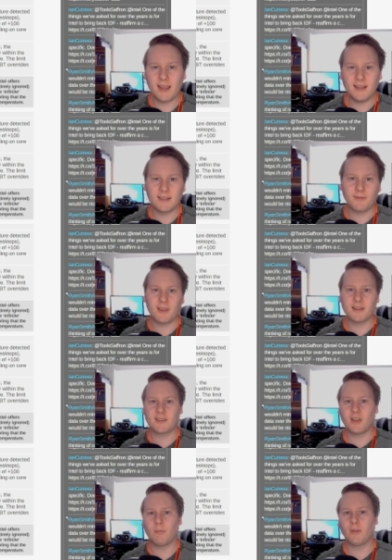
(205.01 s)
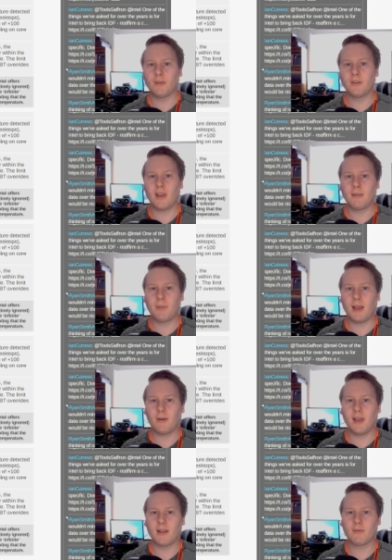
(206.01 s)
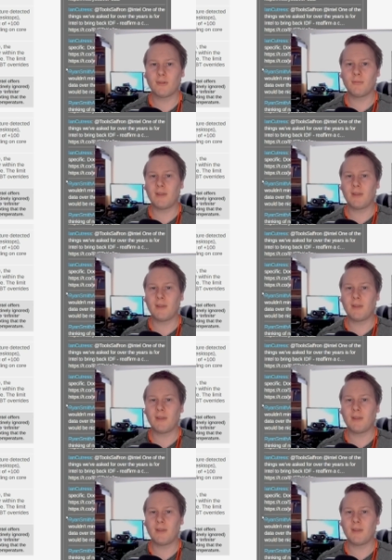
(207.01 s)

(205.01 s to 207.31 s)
eight if there's thermal and power headroom.